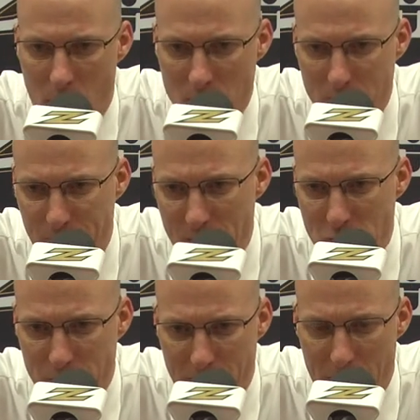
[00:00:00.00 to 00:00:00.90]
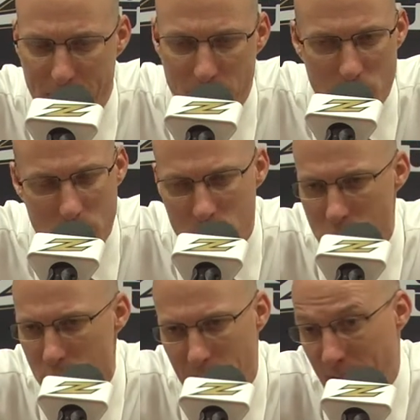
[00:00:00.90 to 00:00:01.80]
our defensive effort
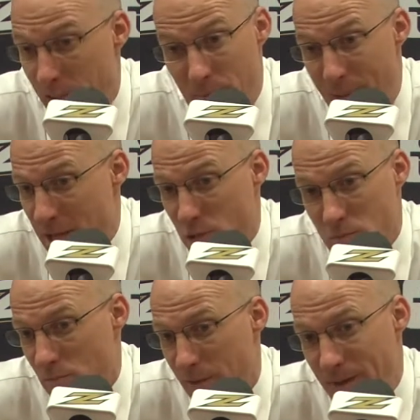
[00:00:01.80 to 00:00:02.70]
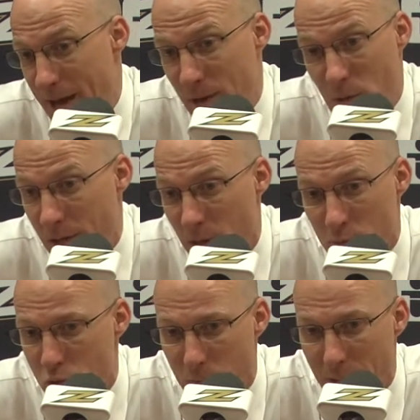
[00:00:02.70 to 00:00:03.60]
was, again, the best we've had all year. It
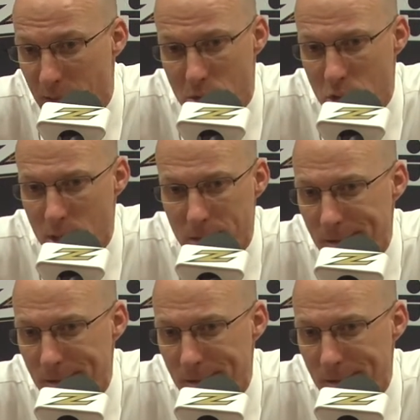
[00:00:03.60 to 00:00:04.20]
was tremendous.